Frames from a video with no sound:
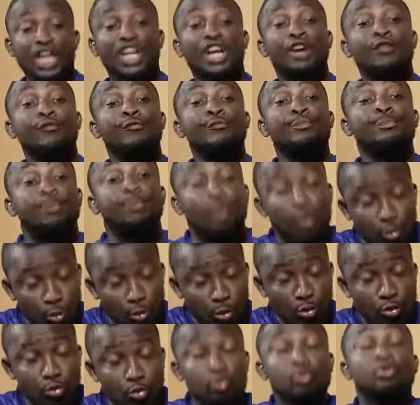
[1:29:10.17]
I can
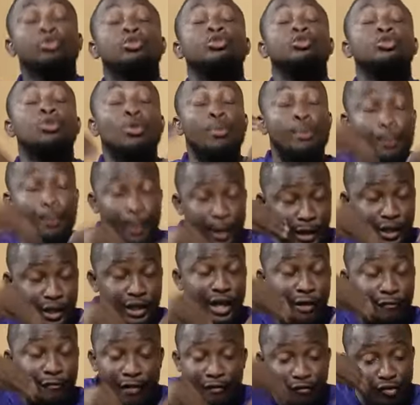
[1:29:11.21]
borrow to
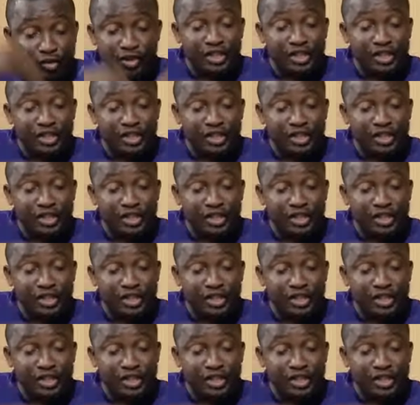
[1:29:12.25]
pay that